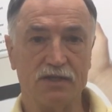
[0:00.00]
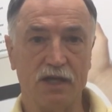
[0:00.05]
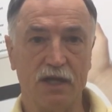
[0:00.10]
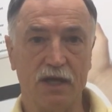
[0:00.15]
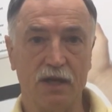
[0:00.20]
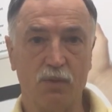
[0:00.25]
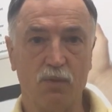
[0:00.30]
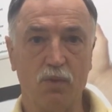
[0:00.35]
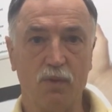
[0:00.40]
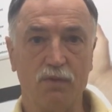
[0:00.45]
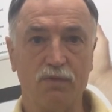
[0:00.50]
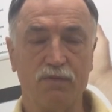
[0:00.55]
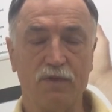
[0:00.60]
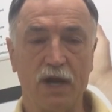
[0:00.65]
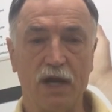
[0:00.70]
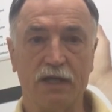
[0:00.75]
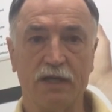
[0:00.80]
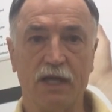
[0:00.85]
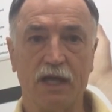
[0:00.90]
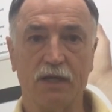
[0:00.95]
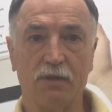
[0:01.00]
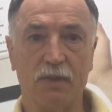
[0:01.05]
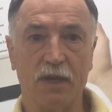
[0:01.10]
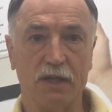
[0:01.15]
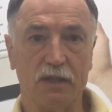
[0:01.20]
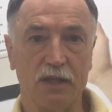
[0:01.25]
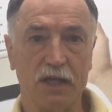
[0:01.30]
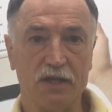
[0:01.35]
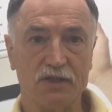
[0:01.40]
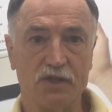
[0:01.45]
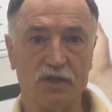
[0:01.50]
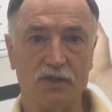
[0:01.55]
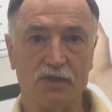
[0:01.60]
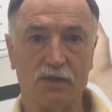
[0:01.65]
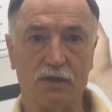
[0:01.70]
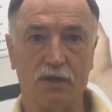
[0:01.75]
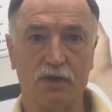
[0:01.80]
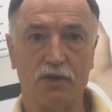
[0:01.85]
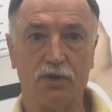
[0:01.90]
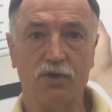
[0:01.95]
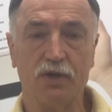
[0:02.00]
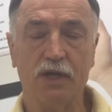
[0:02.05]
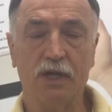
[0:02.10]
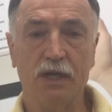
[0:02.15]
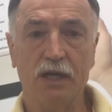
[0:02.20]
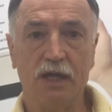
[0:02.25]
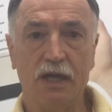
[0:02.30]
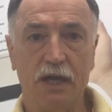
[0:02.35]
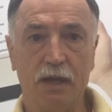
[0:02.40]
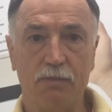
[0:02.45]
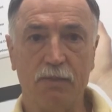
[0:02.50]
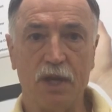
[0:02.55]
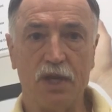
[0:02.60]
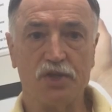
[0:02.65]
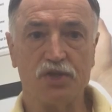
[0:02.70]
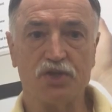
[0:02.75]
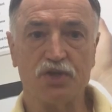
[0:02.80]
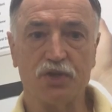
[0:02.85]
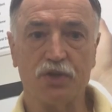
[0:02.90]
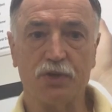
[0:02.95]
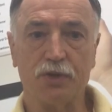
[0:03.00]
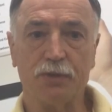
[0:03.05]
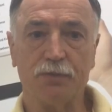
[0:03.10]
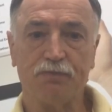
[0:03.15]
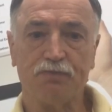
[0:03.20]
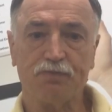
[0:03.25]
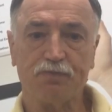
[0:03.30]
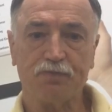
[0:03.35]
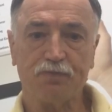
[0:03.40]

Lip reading: And we'll find out about lessons learned and make sure